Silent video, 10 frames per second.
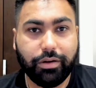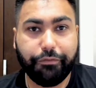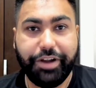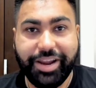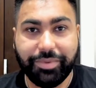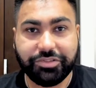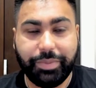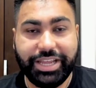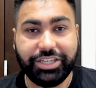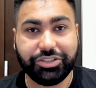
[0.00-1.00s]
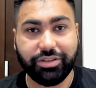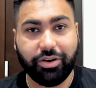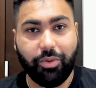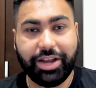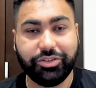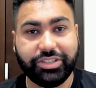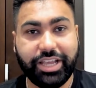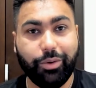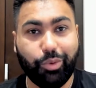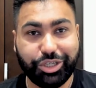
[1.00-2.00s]
Freedom of speech, the right to
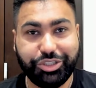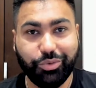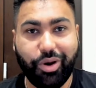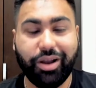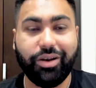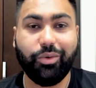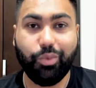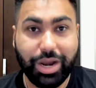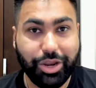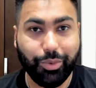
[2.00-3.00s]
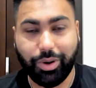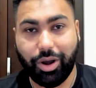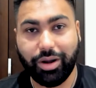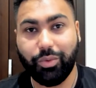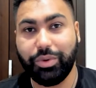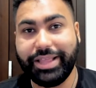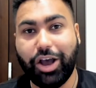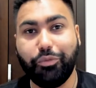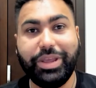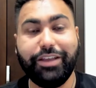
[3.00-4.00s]
say what you want, when you want,
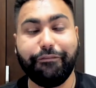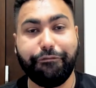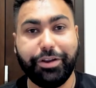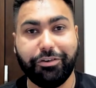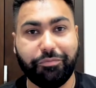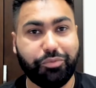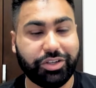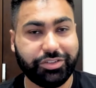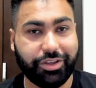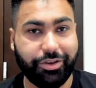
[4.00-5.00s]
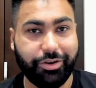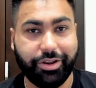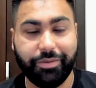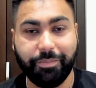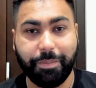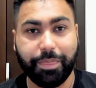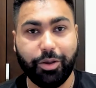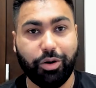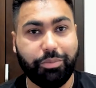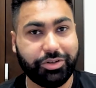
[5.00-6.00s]
without being fear of prosecuted
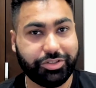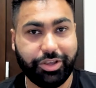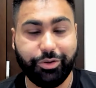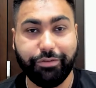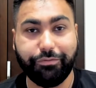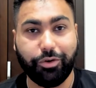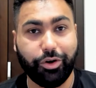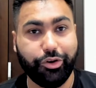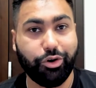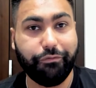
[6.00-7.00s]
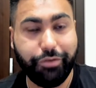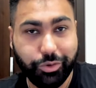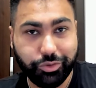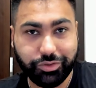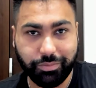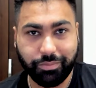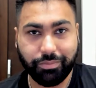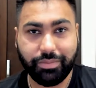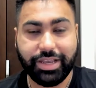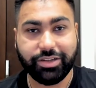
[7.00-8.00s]
or persecuted for your views,
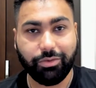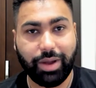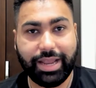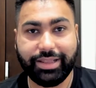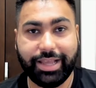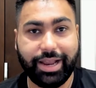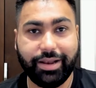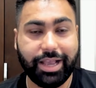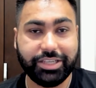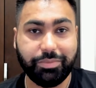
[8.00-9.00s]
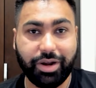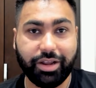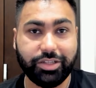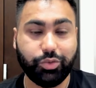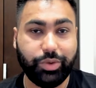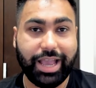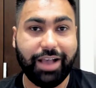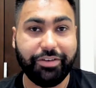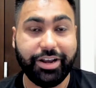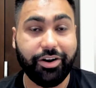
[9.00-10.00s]
is a right that as Americans we
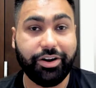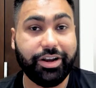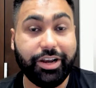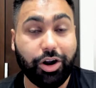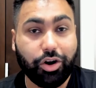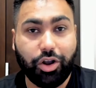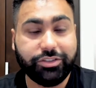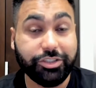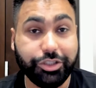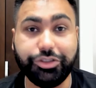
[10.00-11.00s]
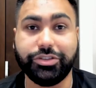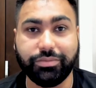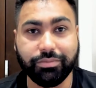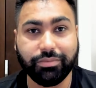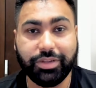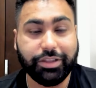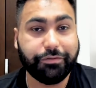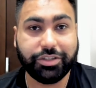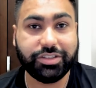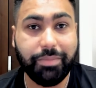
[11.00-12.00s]
have inherited in our Constitution, in the
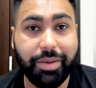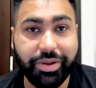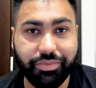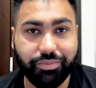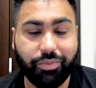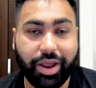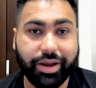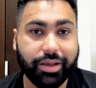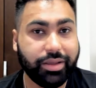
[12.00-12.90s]
First Amendment, right?